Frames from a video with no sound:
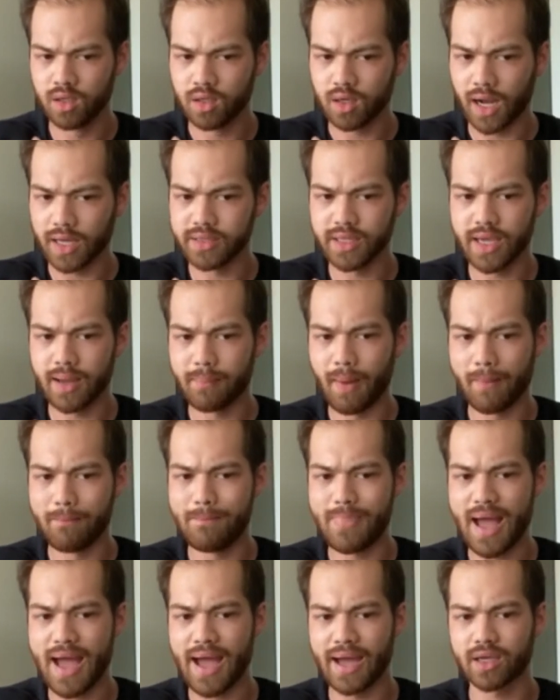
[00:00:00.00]
I lay on my
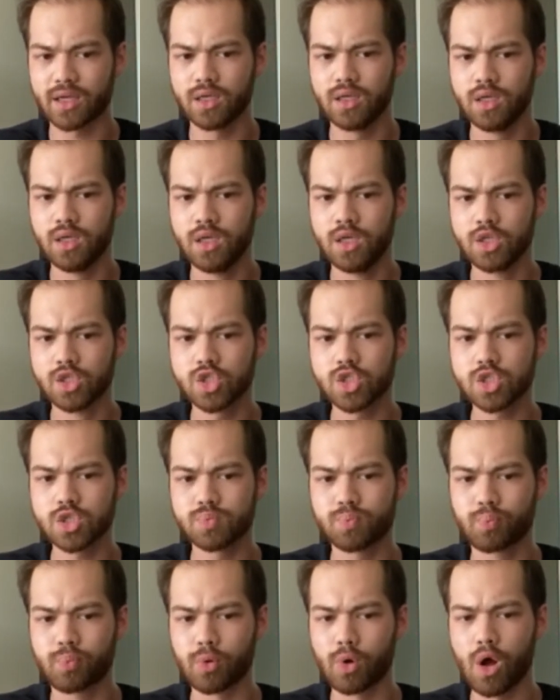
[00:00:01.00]
back,
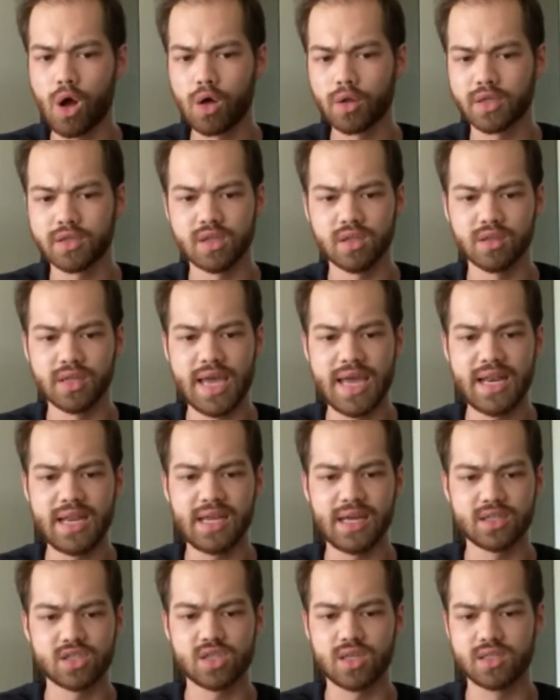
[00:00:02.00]
sprawled on the
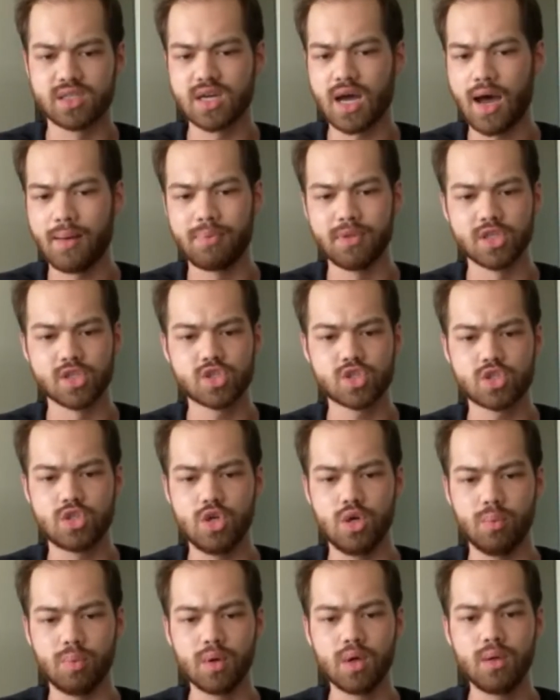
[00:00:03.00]
landing at the top of the
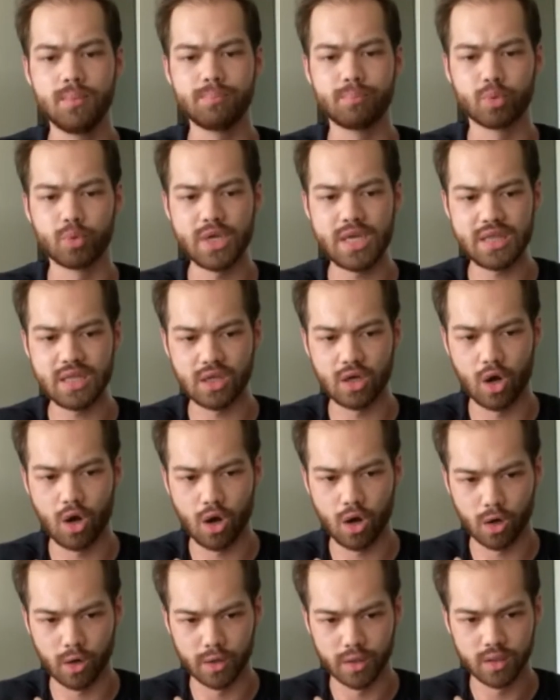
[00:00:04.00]
stoop, breathing
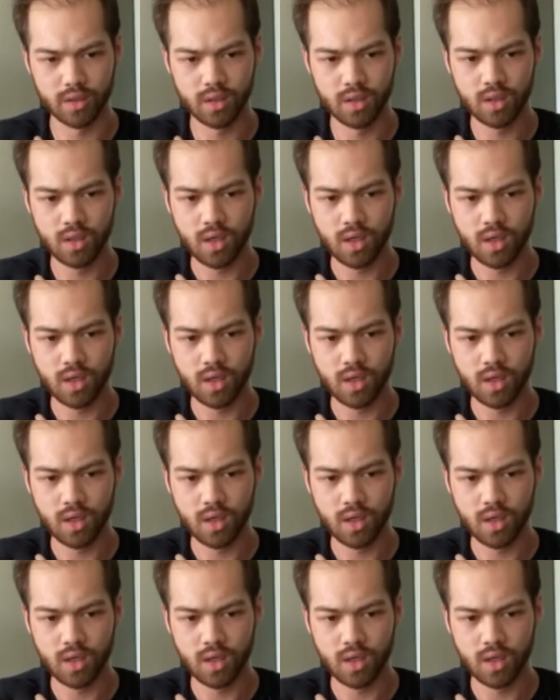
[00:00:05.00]
hard.